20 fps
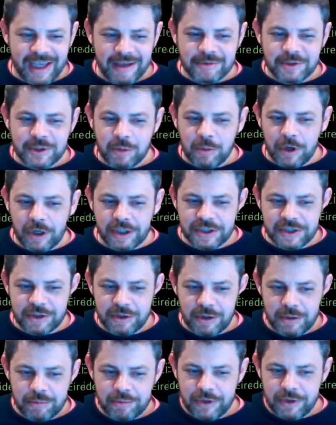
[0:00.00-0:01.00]
So what is
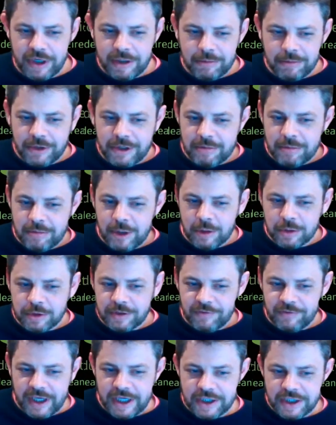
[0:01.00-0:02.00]
your primary
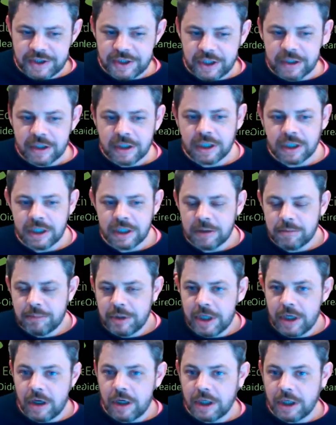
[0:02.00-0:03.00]
motivation
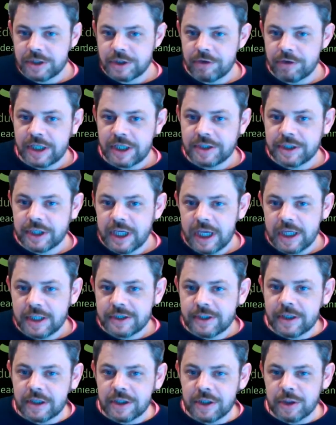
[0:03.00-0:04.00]
behind your
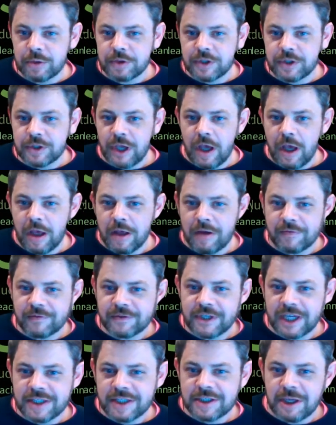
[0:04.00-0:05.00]
educational use of
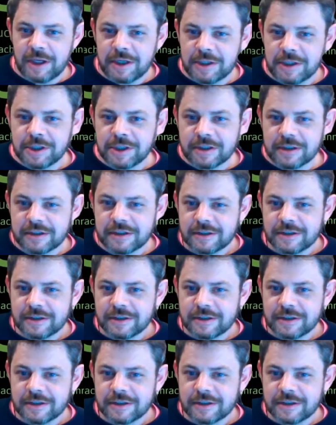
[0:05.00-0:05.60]
technology?